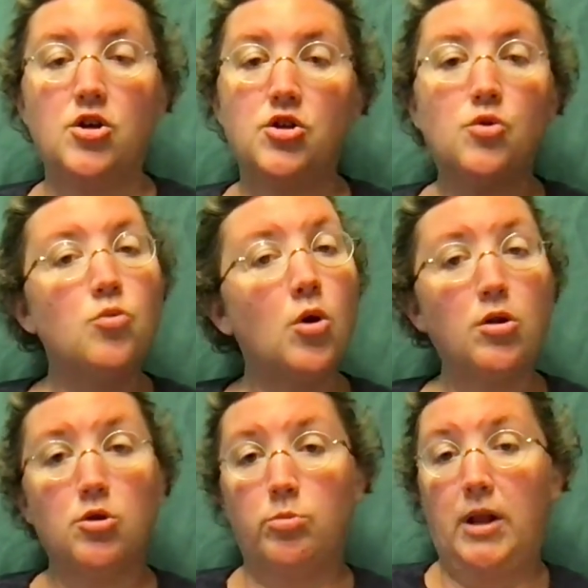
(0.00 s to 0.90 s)
To
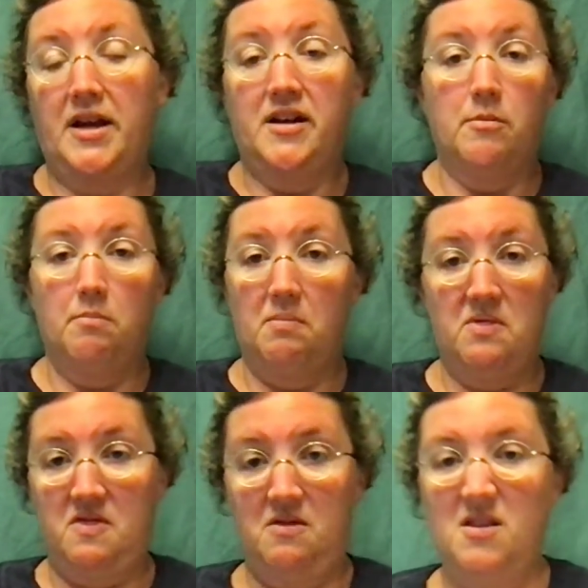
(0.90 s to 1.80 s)
rollerblade,
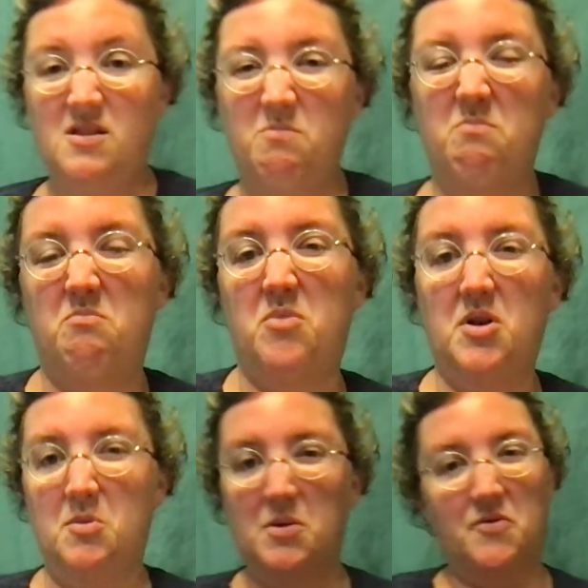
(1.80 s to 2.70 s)
this
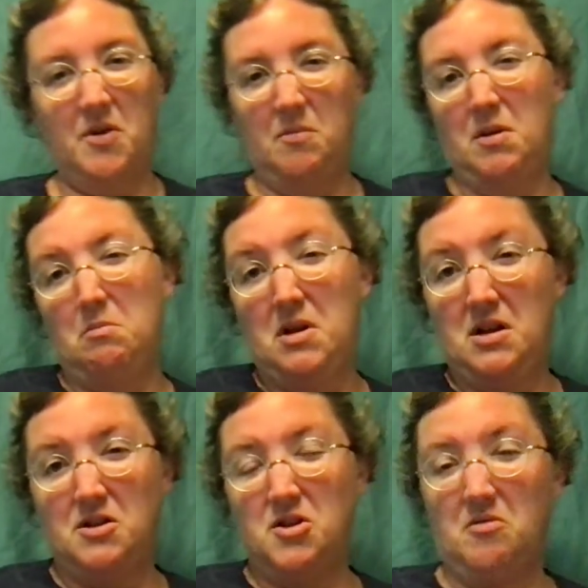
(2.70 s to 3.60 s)
book was from the
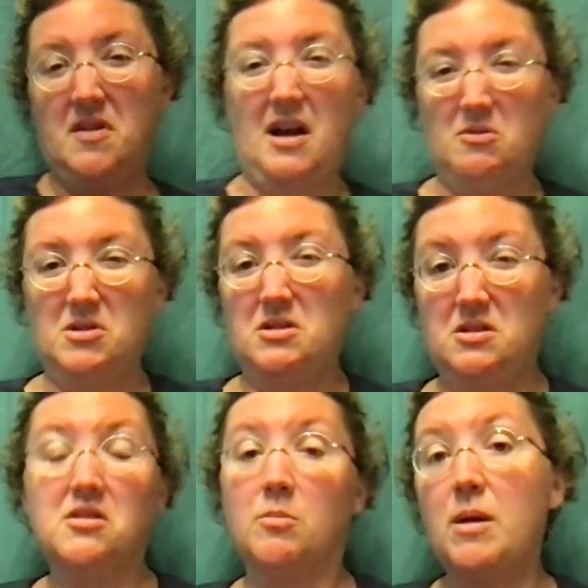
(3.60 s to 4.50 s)
mid-2000s,
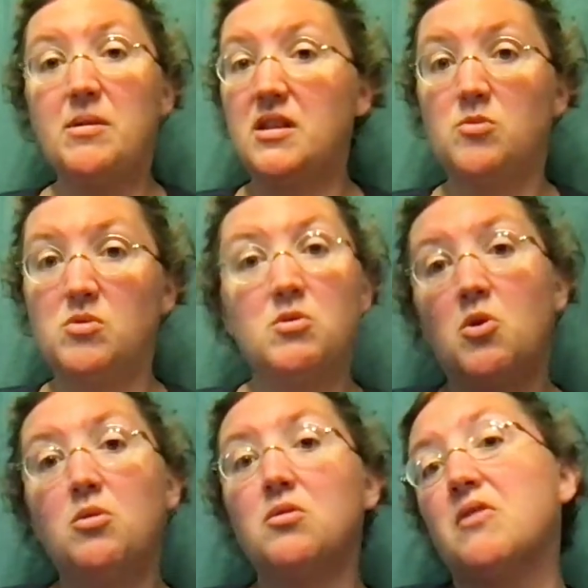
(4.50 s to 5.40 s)
so maybe this was
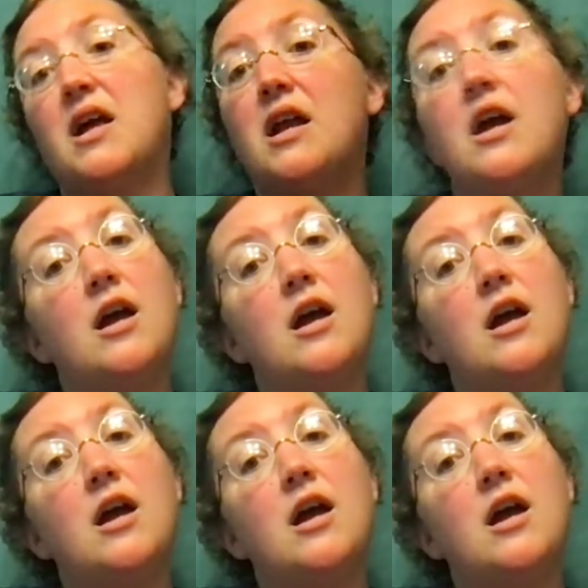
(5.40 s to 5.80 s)
cooler then.